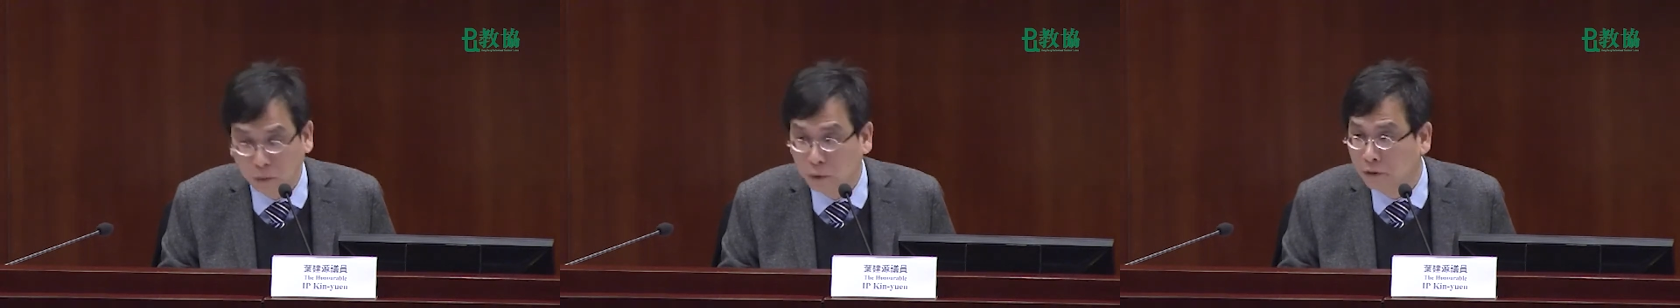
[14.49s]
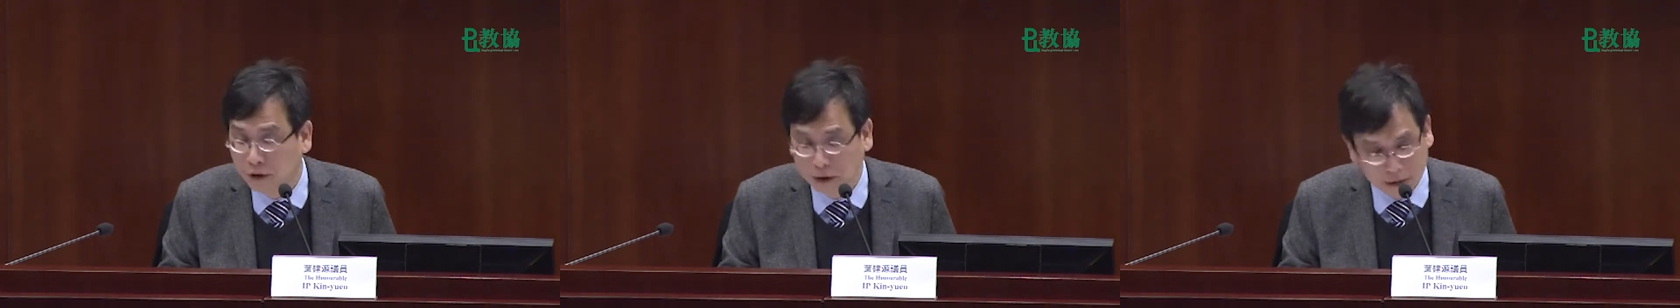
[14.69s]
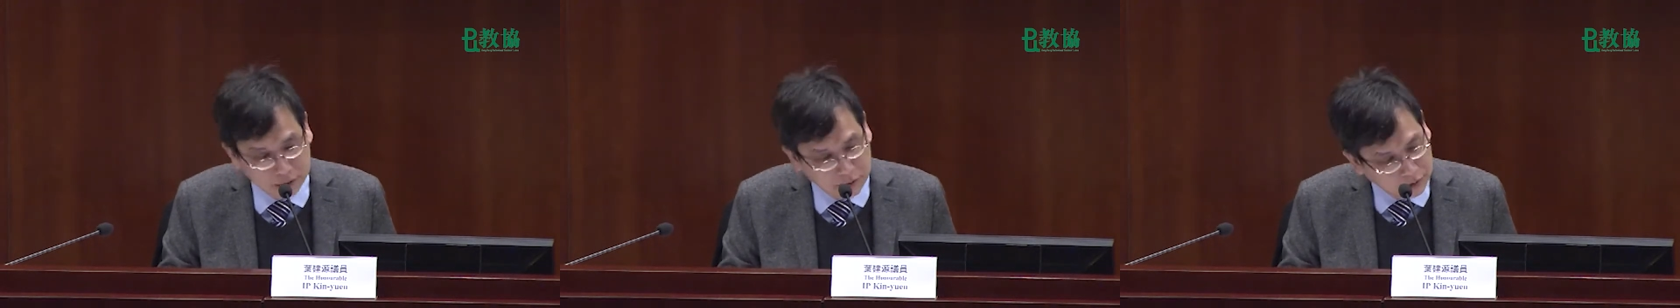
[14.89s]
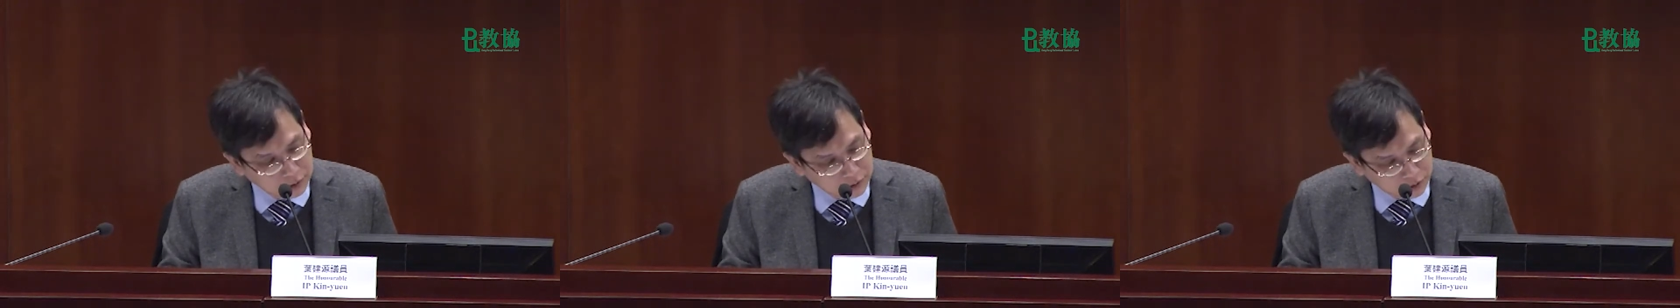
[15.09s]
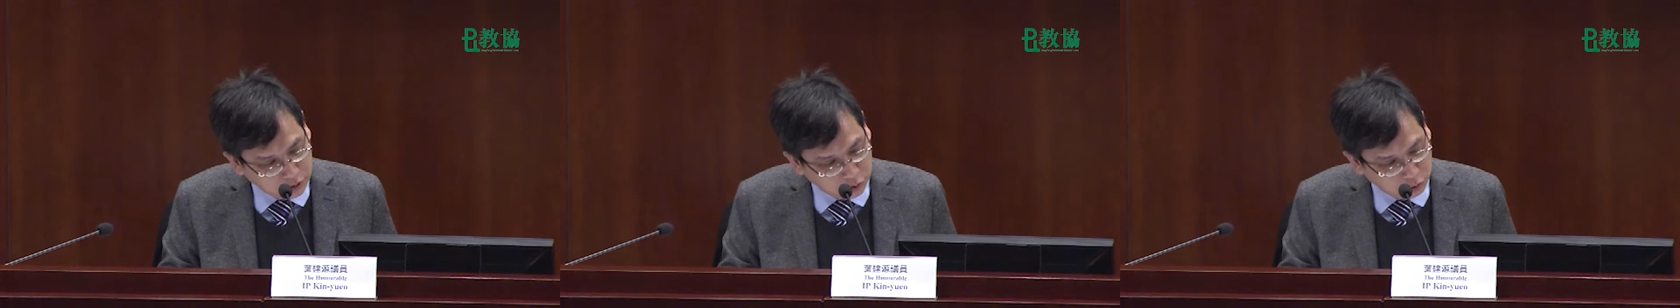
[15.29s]
For
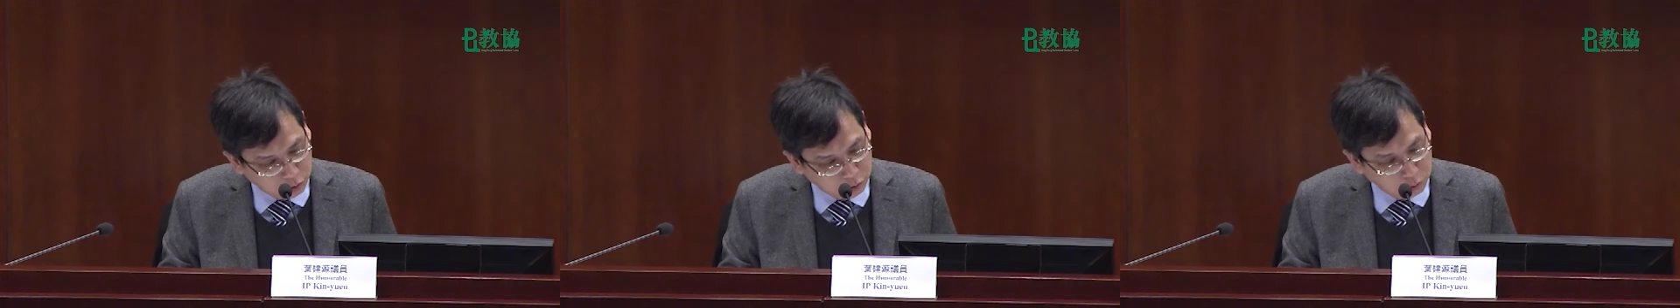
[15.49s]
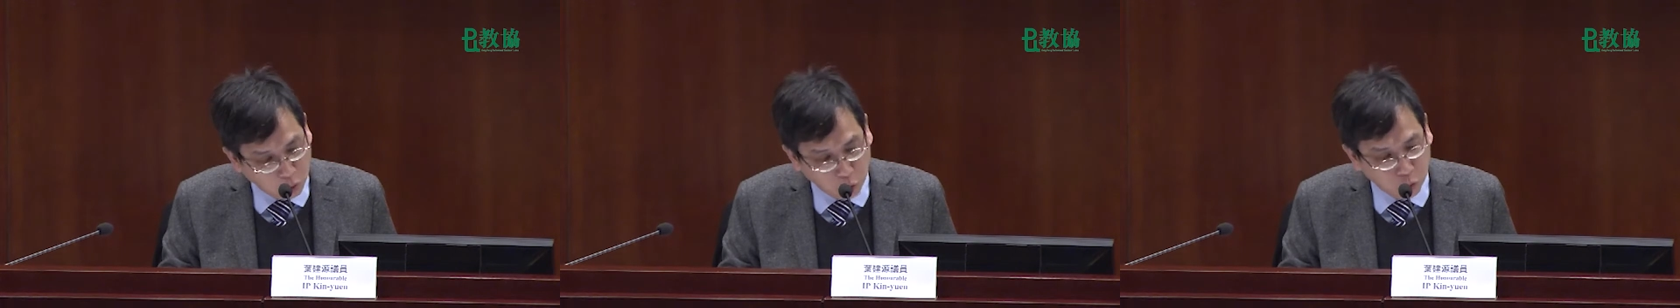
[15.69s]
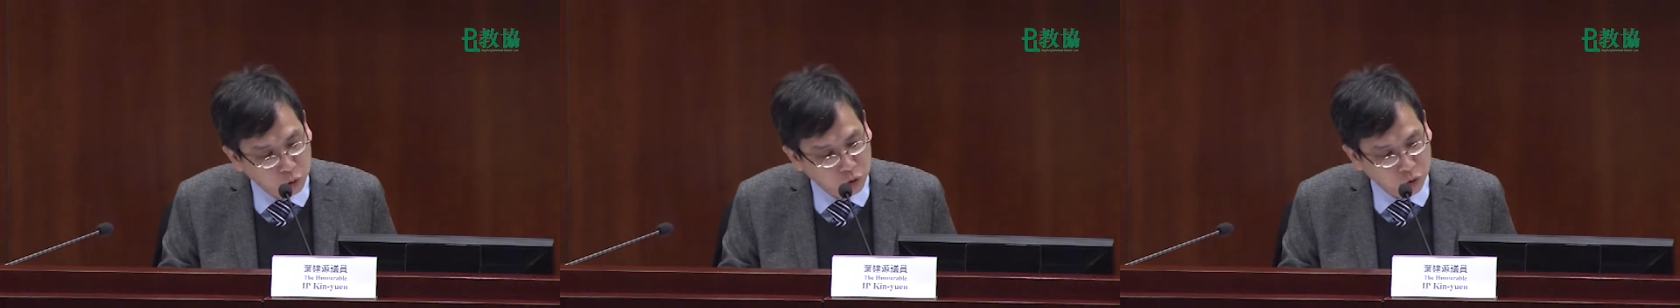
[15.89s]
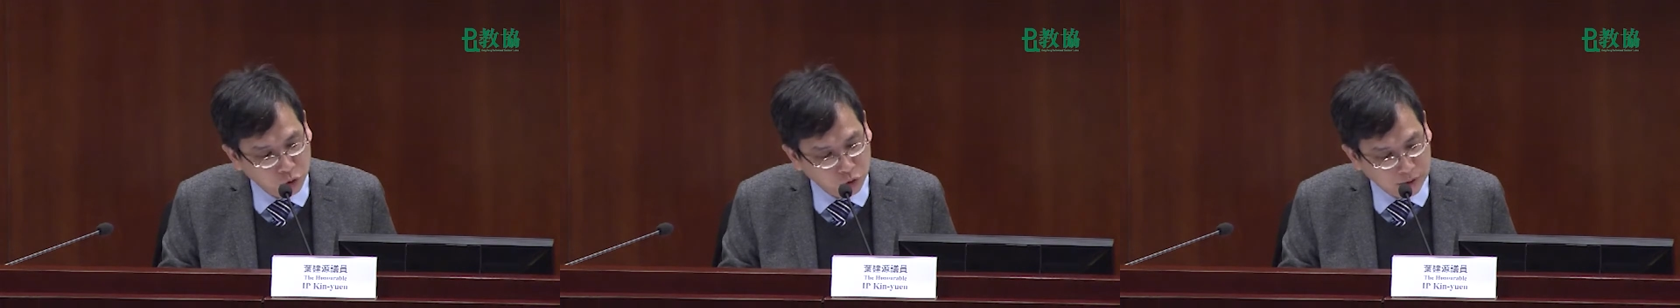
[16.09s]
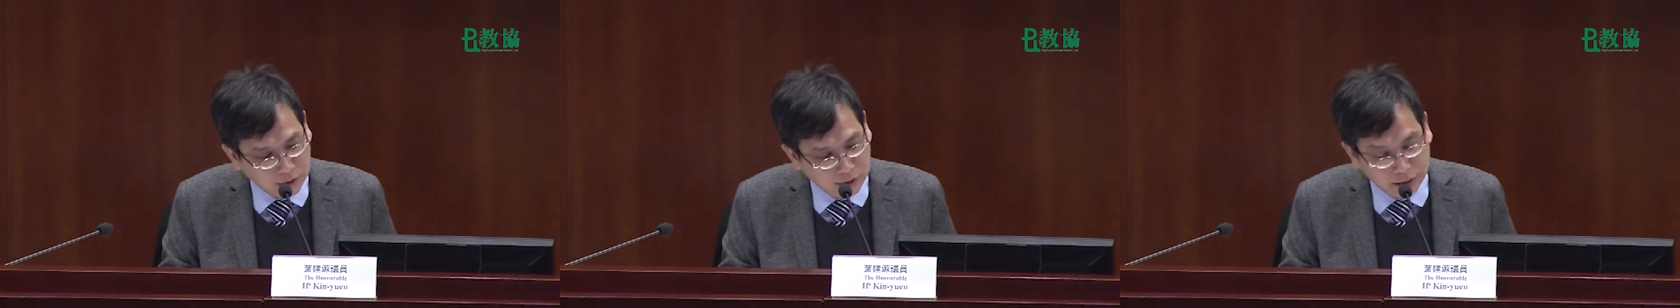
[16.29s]
this school,
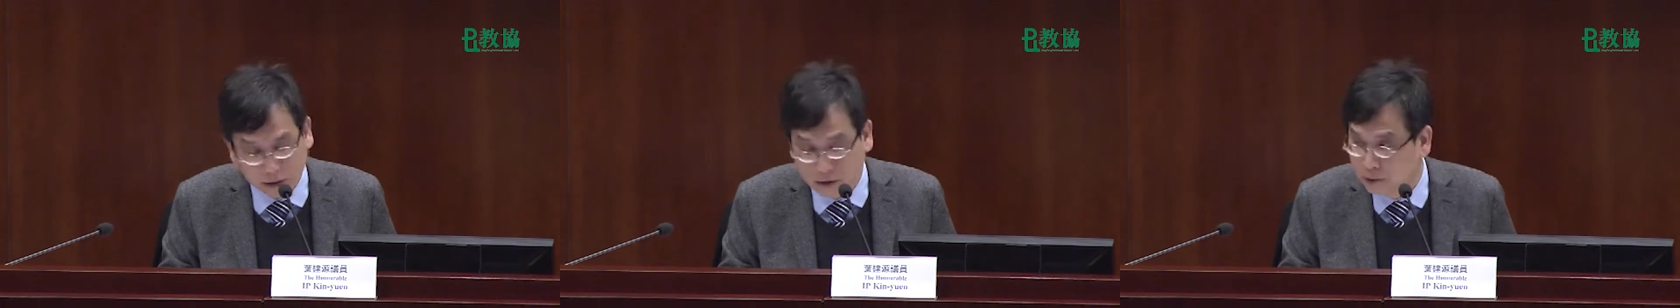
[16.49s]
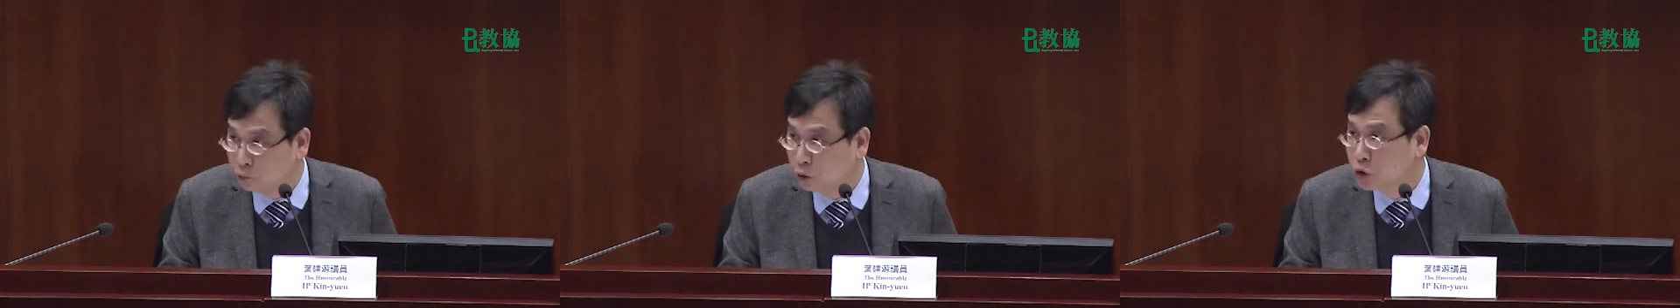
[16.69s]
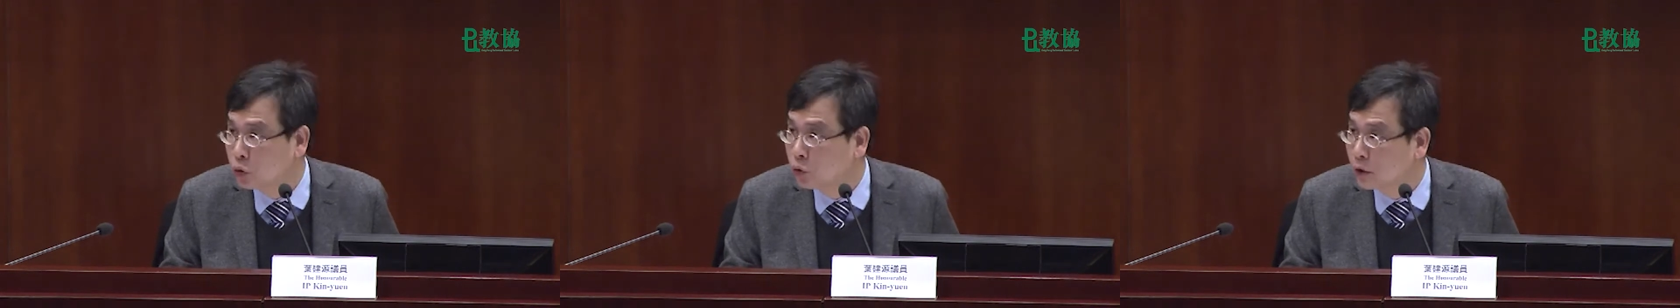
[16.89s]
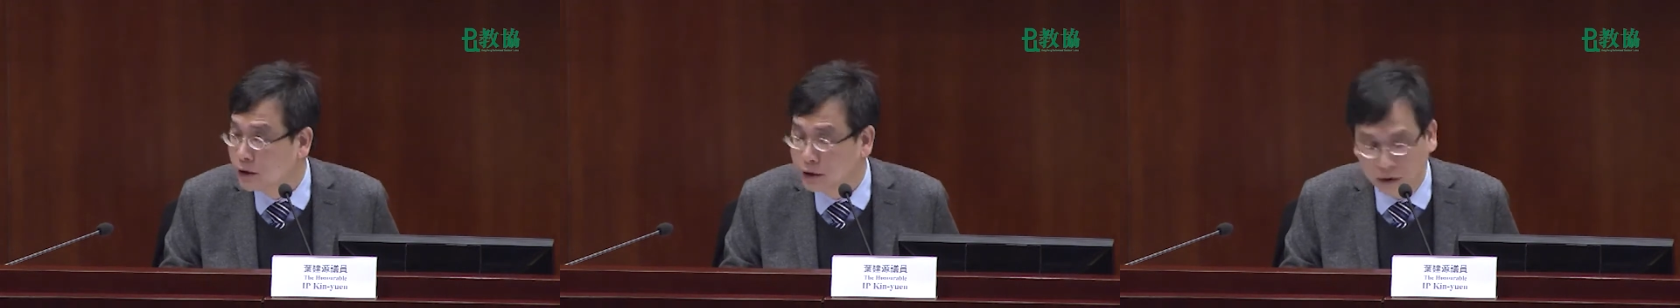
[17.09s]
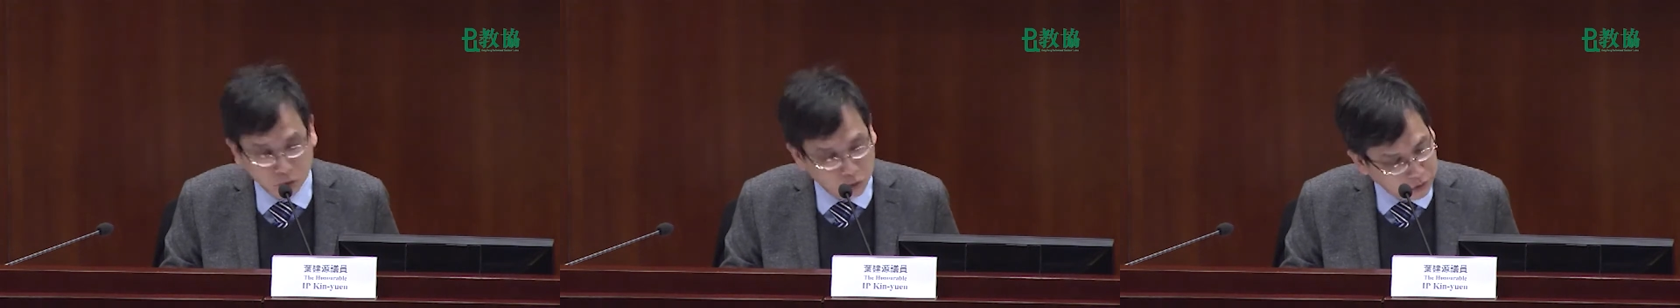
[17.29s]
for the
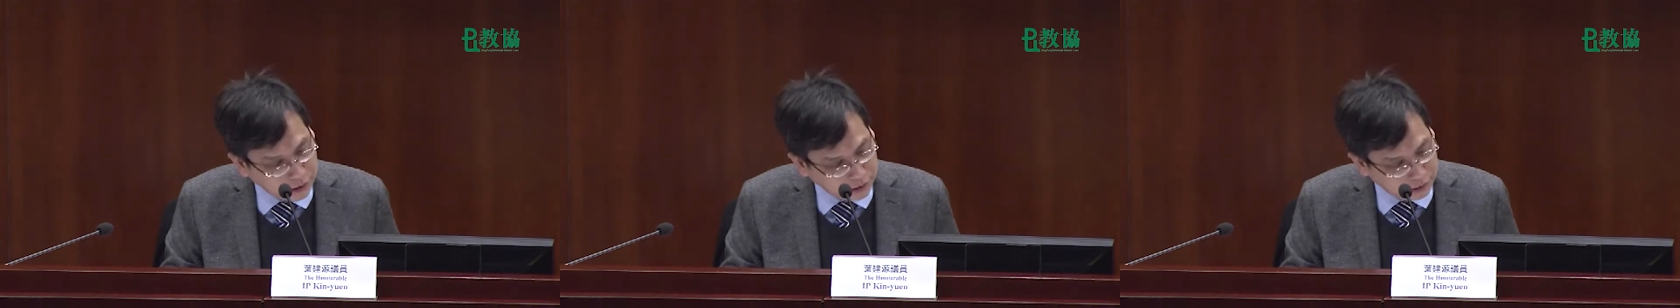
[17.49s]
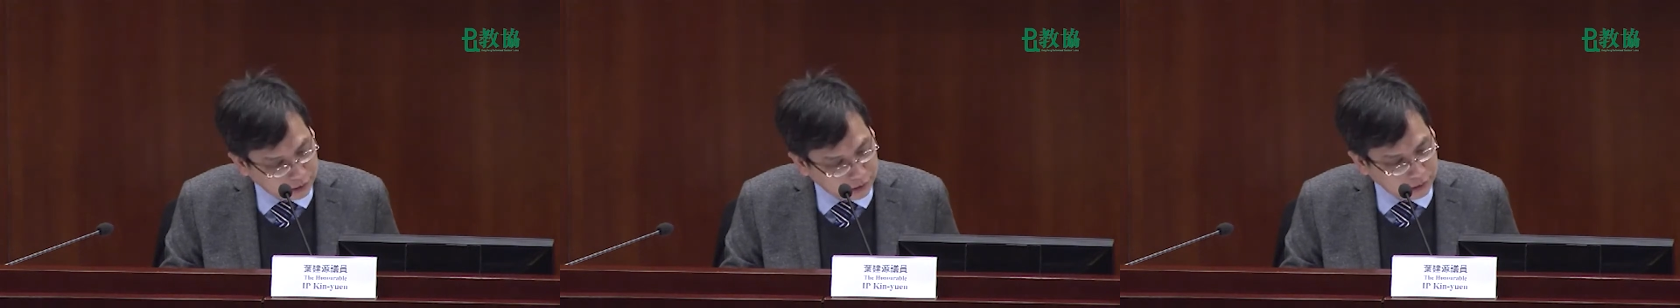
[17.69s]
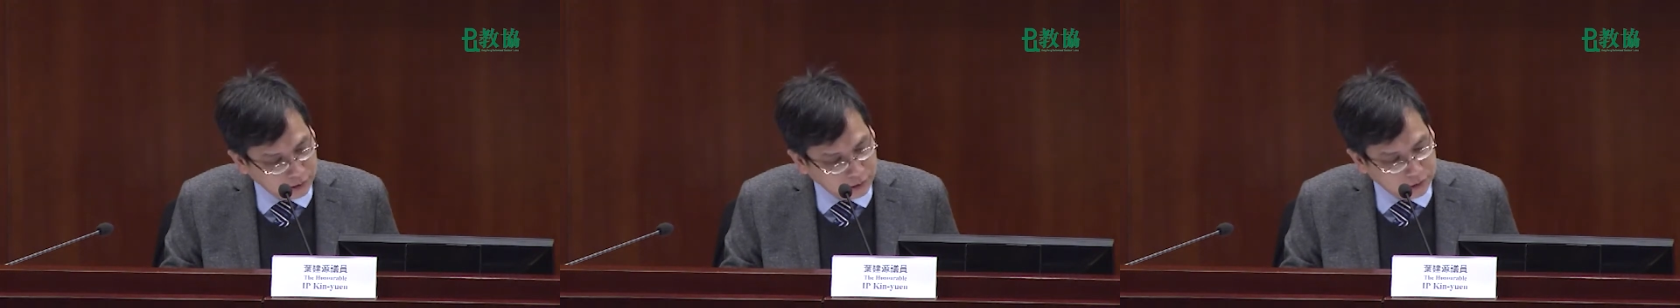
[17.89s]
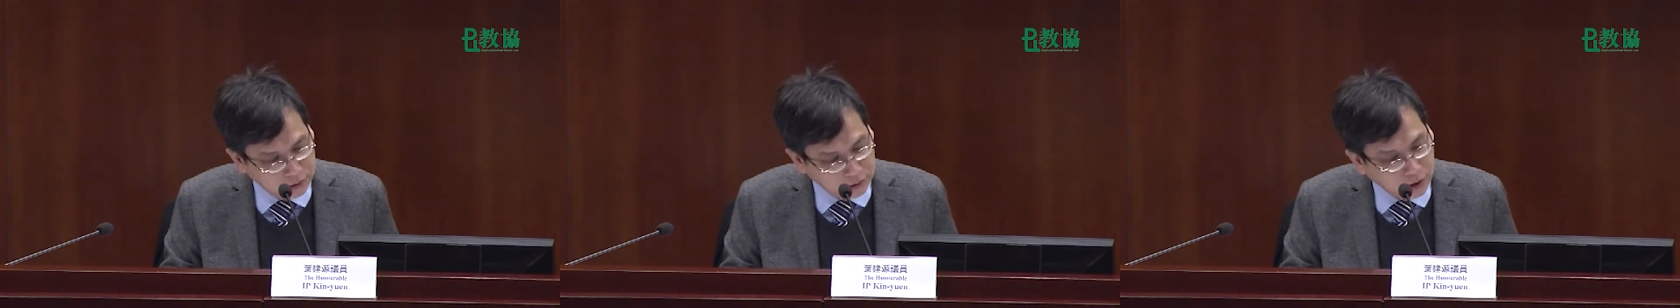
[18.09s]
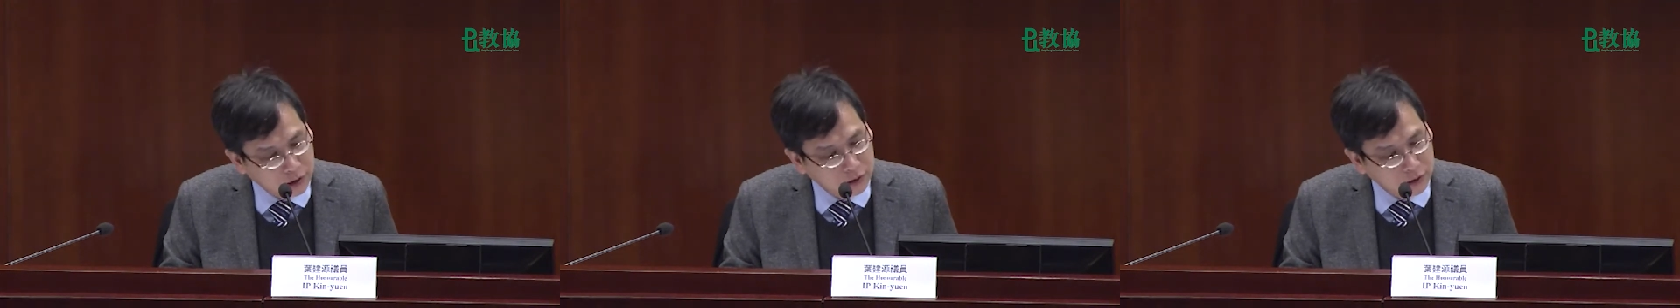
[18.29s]
MOID part,